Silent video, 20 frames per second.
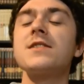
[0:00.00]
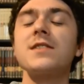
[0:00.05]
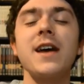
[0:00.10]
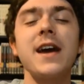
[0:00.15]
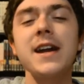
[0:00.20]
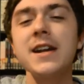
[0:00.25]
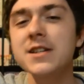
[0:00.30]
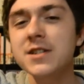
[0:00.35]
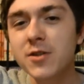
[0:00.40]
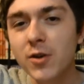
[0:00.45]

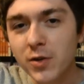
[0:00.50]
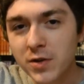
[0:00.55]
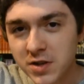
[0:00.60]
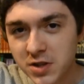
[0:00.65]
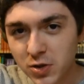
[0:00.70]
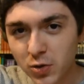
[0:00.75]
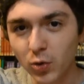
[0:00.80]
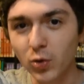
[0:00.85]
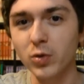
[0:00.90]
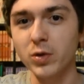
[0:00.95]
Slayton is going to
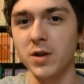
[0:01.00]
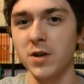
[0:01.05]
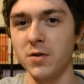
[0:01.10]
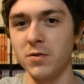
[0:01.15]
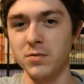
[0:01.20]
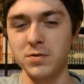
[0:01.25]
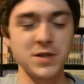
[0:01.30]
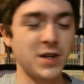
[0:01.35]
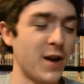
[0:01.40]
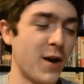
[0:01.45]
school
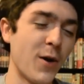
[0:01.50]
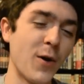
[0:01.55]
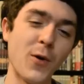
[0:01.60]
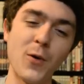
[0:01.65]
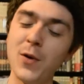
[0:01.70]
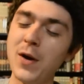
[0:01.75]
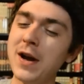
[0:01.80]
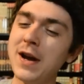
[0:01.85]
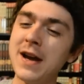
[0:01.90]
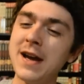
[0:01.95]
you.
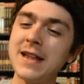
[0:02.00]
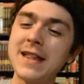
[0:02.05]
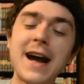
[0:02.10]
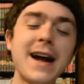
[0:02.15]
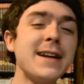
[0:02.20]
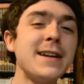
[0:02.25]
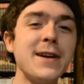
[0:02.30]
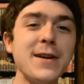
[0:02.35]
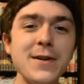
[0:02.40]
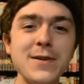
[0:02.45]
So
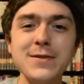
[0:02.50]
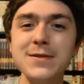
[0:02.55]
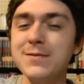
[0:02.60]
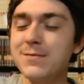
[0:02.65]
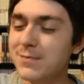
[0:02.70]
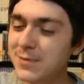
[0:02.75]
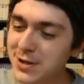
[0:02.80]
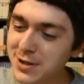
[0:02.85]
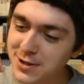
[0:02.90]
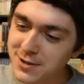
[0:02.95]
that dude
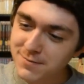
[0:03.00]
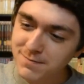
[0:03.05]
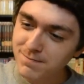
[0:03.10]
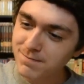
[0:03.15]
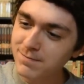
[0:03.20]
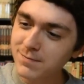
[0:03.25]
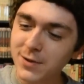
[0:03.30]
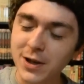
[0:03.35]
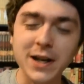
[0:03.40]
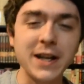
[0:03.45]
just
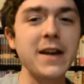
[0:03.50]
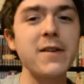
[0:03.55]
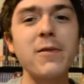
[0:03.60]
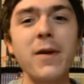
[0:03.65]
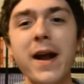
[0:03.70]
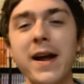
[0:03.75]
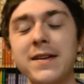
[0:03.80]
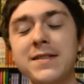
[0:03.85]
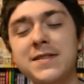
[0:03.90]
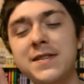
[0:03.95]
gonna get wrecked.